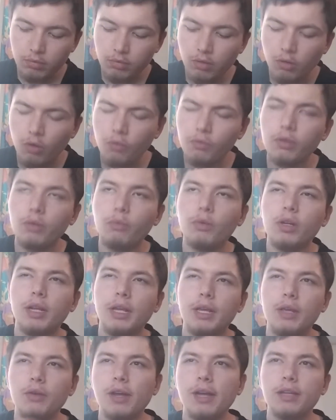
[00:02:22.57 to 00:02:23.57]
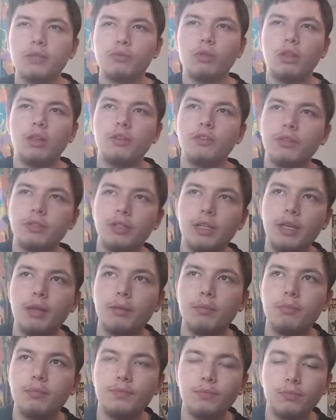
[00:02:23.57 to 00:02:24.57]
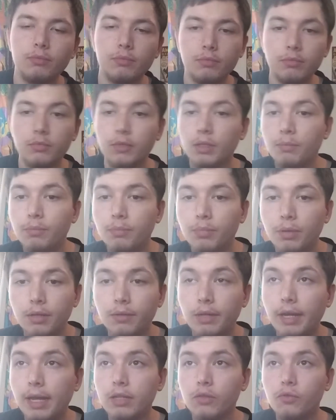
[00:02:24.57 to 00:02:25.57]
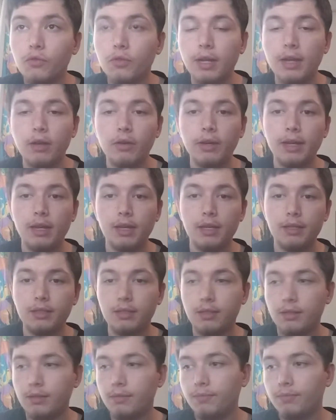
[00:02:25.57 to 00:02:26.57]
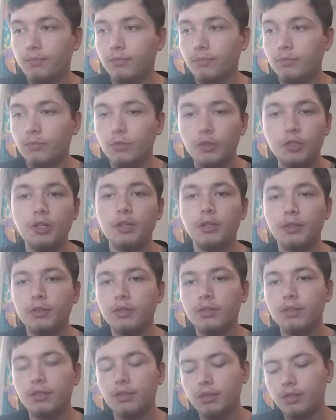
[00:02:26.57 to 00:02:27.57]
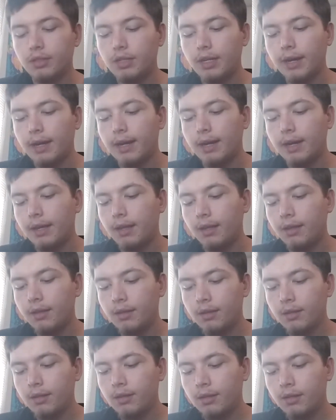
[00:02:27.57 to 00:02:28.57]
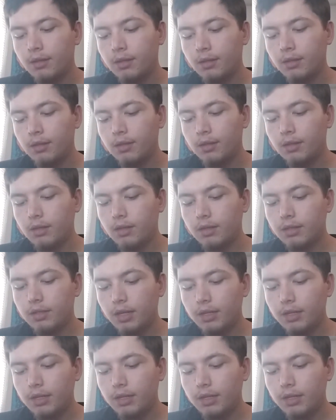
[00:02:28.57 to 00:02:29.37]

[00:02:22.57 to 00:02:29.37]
you guys will understand. But as for now, guys, cheers. Stay high. Stay